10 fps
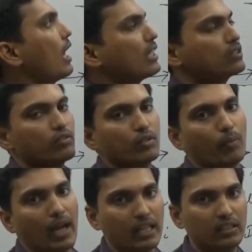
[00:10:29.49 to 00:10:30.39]
eyes of the
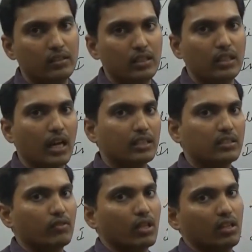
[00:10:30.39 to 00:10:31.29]
bank, in the
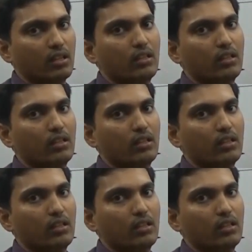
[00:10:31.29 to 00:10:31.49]
eyes of the